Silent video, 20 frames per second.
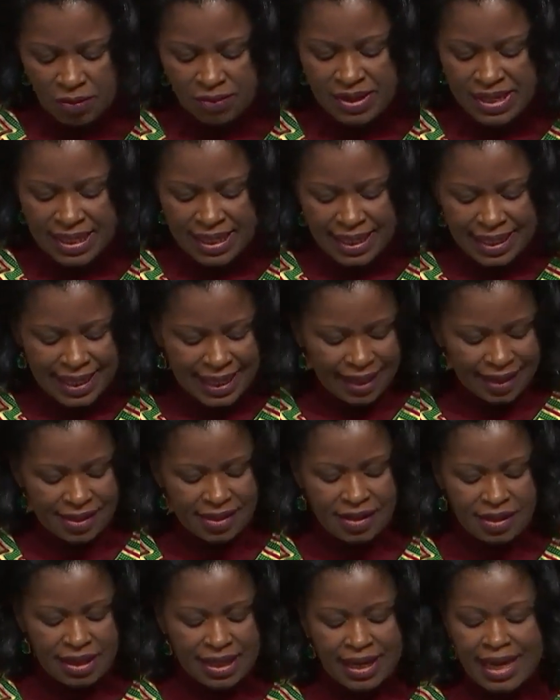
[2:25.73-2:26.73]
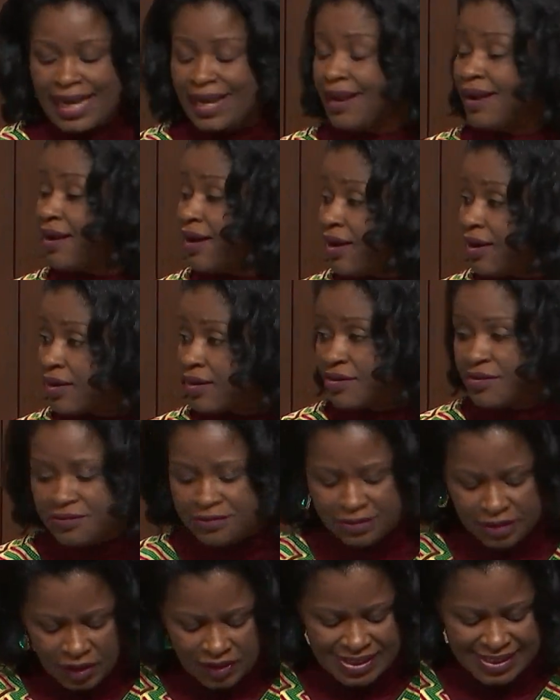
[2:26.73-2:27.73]
this would be
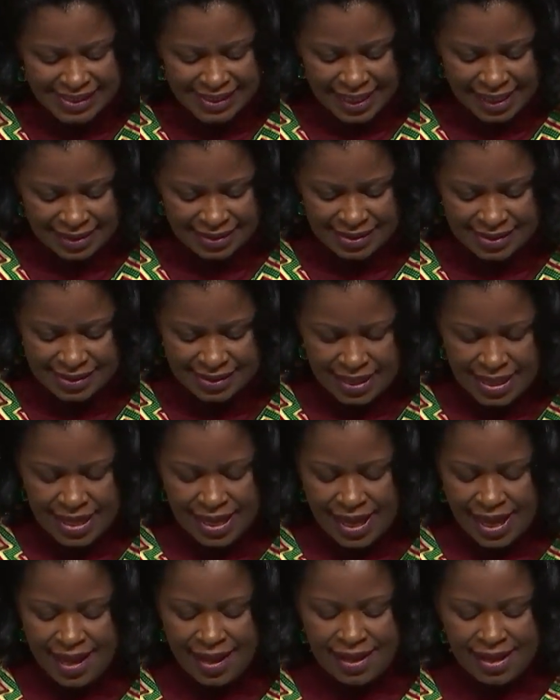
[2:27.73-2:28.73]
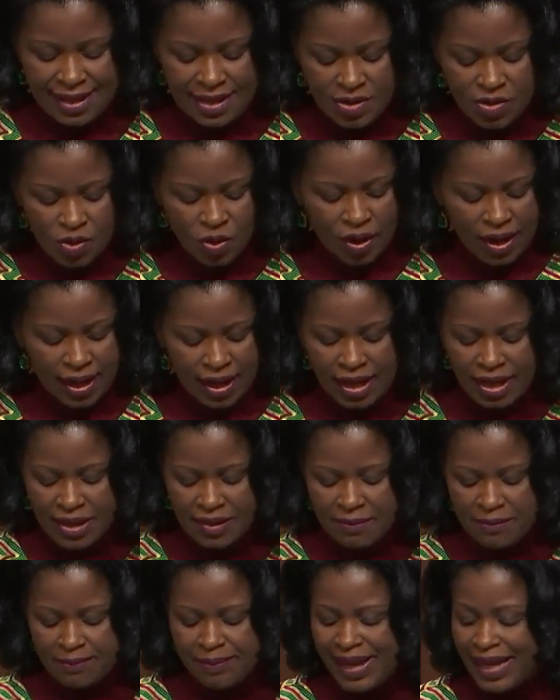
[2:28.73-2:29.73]
unbearable,
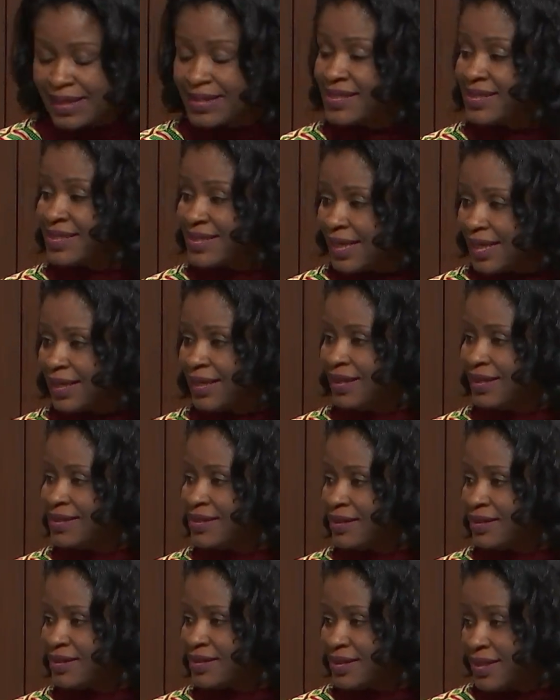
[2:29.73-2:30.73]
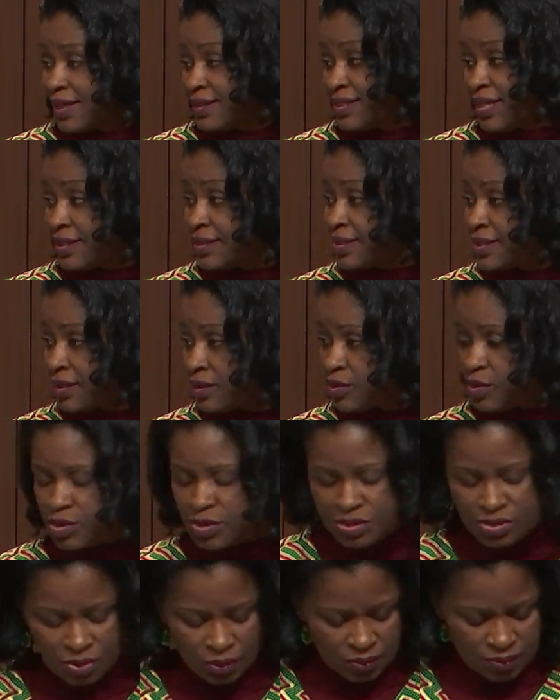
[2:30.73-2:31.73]
as occurs when the
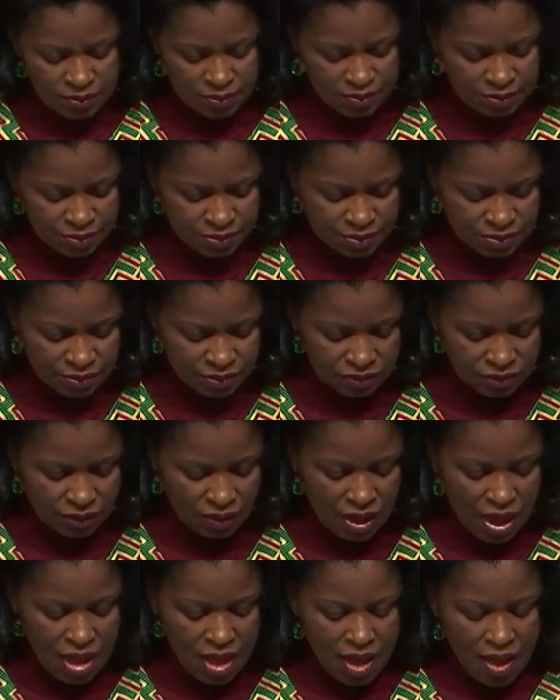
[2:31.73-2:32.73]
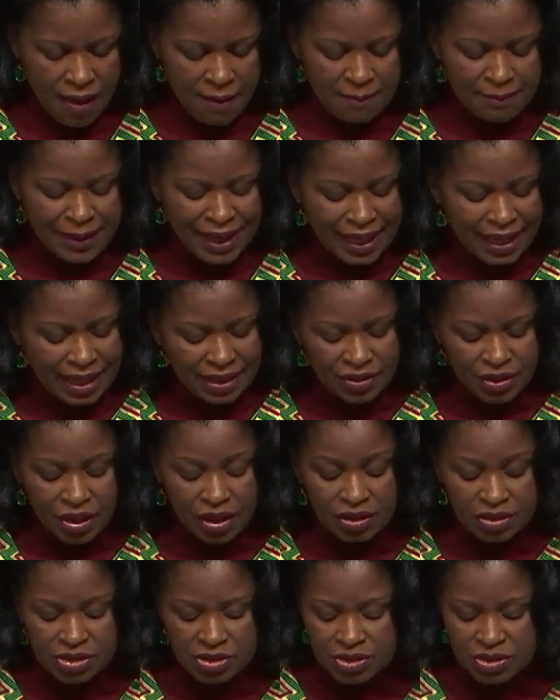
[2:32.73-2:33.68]
French language is also ignored by these